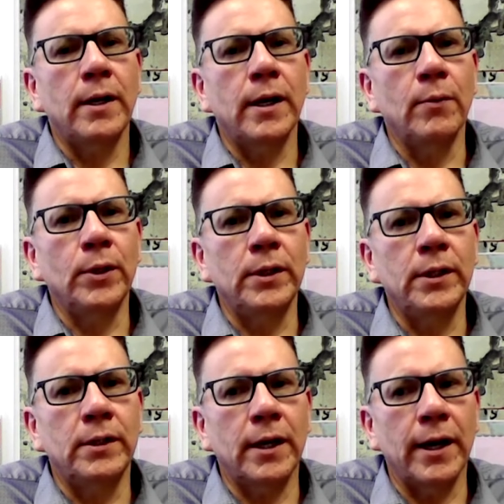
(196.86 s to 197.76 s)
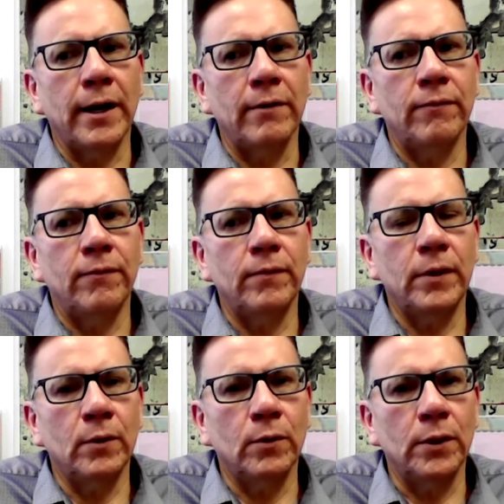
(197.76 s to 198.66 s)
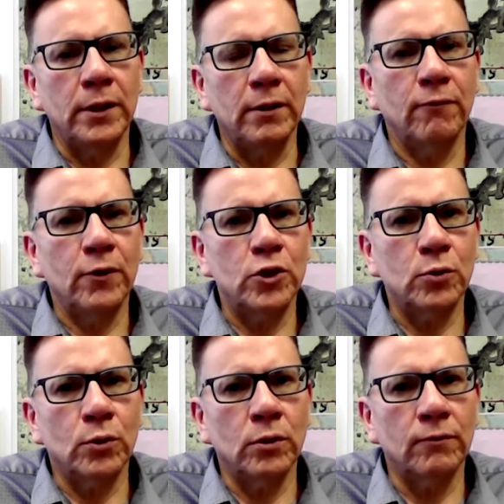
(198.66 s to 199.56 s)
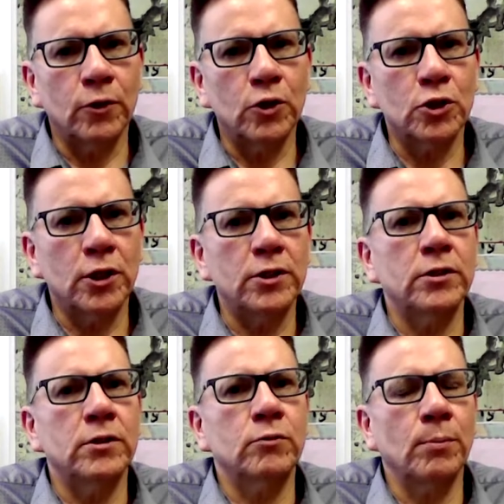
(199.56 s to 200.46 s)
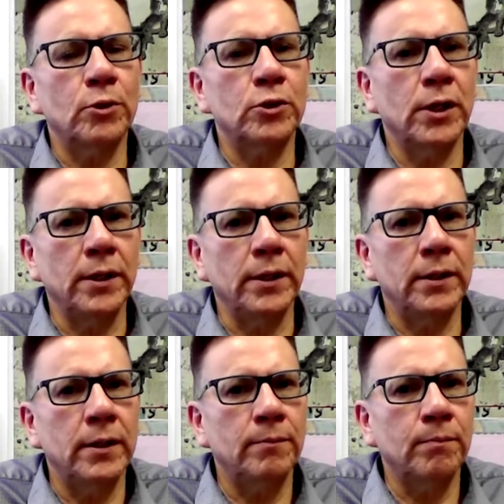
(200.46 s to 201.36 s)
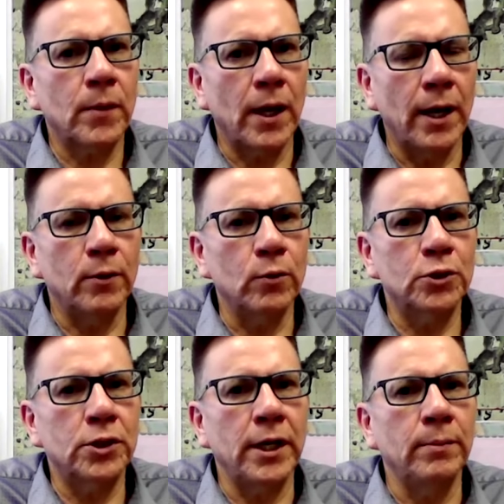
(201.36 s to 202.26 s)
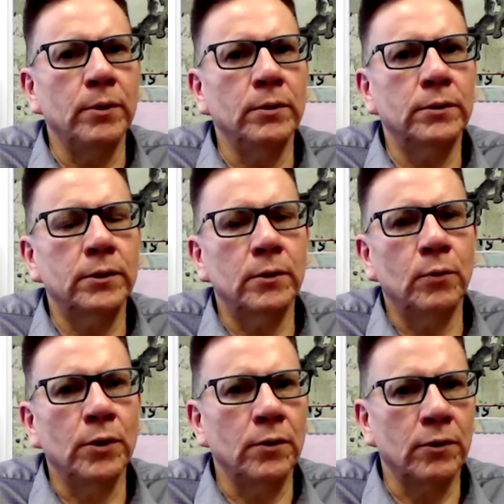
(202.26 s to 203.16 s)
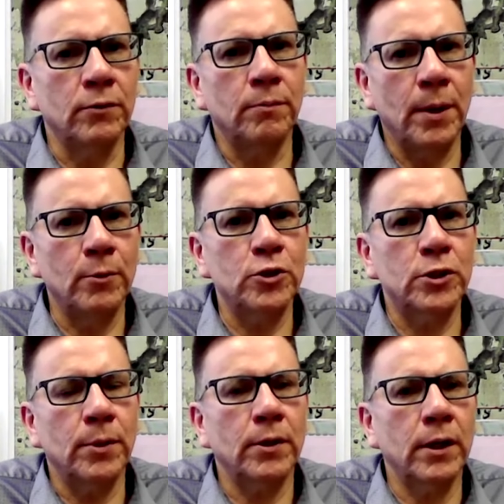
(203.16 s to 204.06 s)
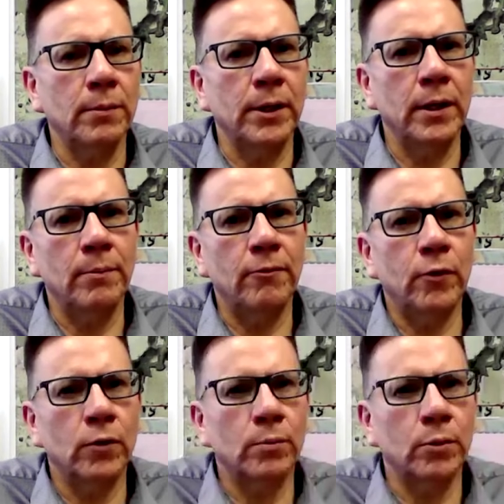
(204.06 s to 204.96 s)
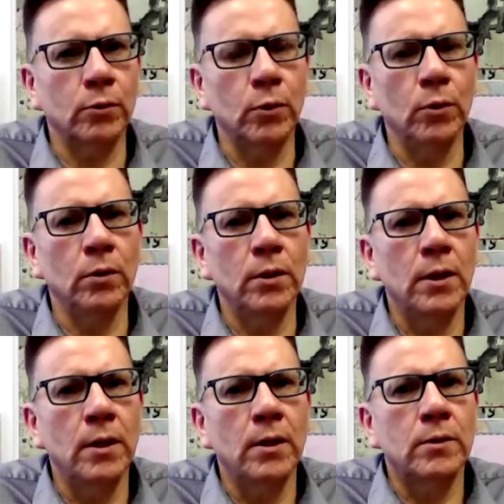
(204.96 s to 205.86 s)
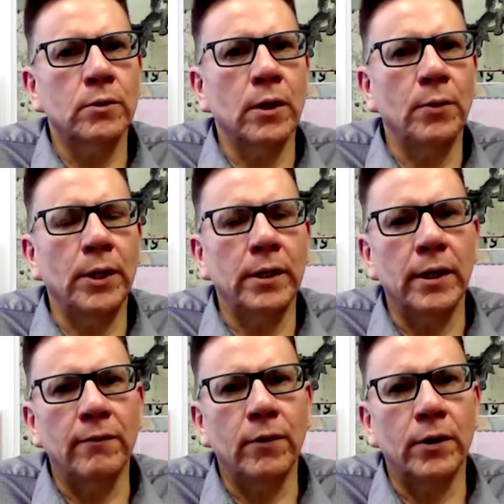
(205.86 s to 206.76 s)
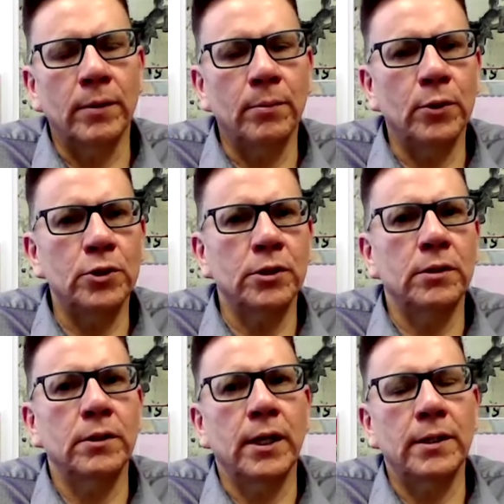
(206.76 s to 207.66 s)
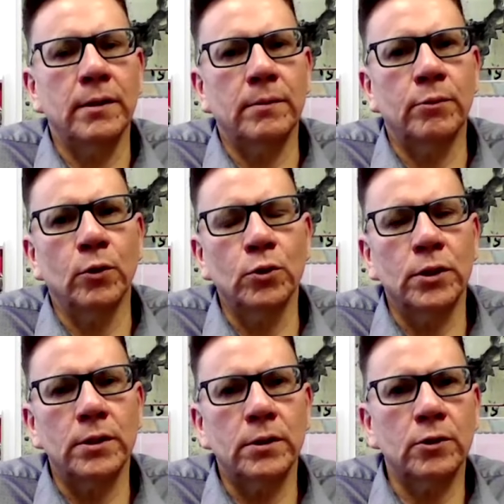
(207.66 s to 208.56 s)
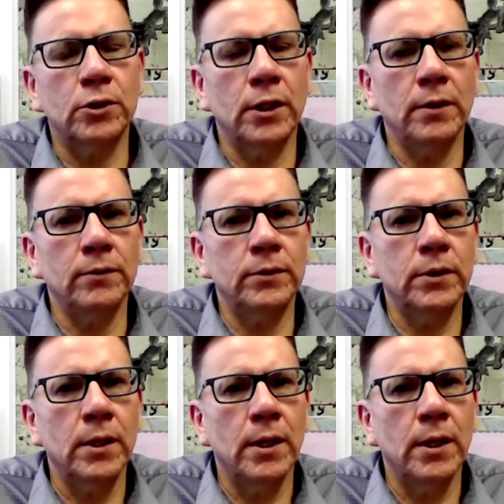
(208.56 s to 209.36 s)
and we need to have, you know, individual First Nations represented at those tables, you know, when their membership are coming up for parole, so that we can have our inputs into that process ourselves.